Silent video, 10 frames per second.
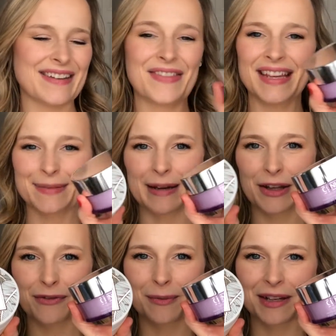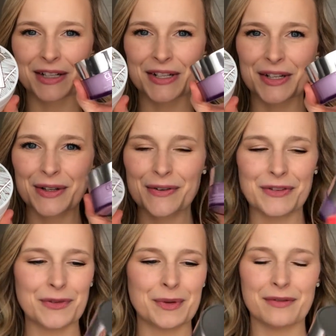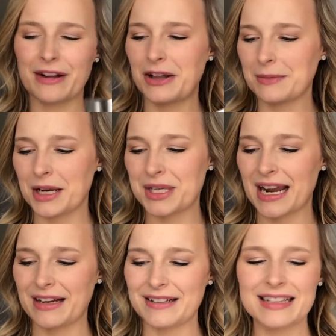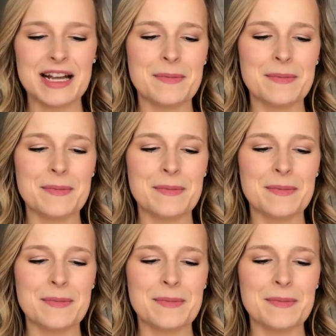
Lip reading: these may look familiar to you if you've been following my channel,